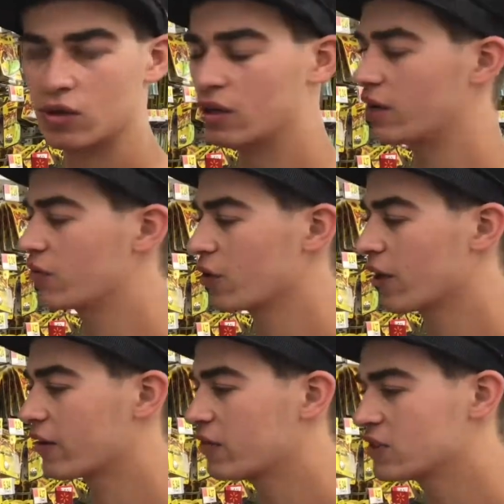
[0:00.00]
and if you're
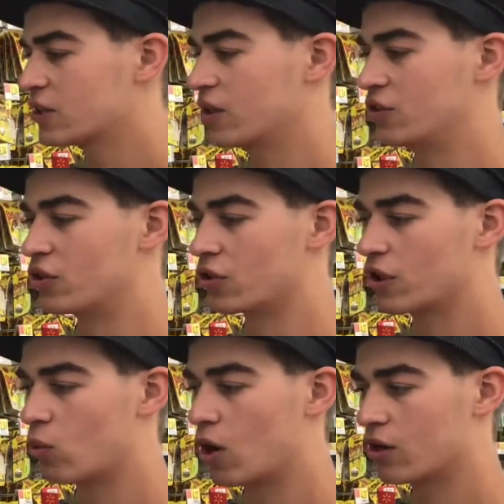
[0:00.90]
like fishing in
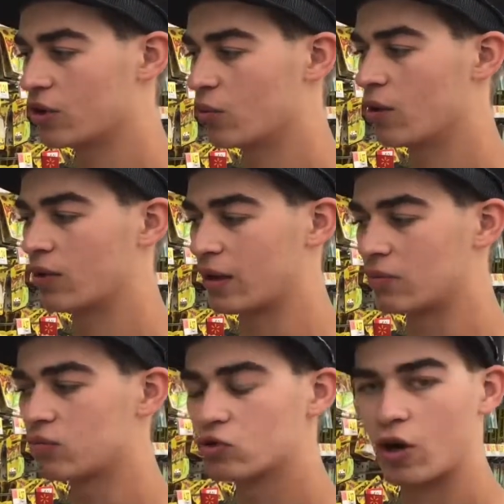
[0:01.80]
dirty water, you want like
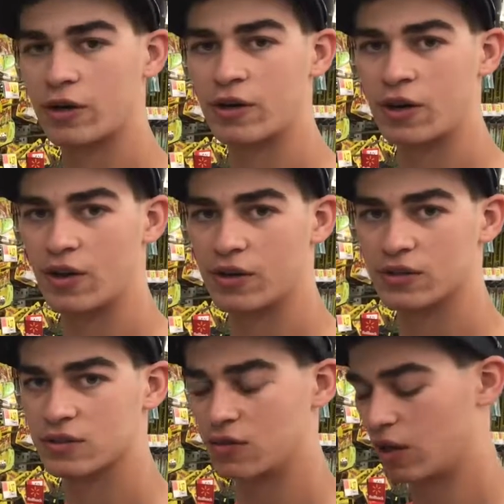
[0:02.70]
darker
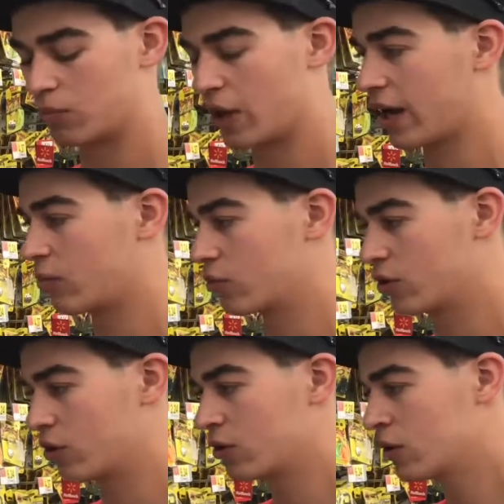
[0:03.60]
colors like black and
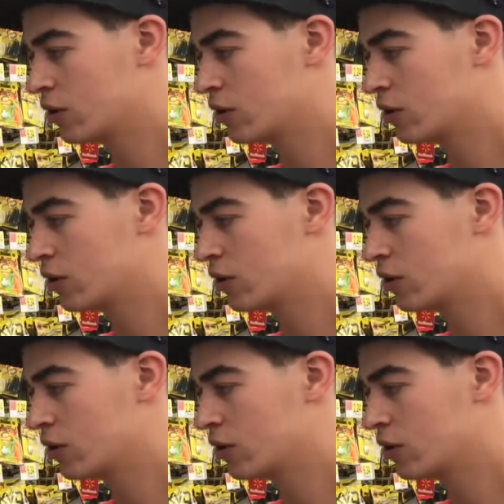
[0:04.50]
blue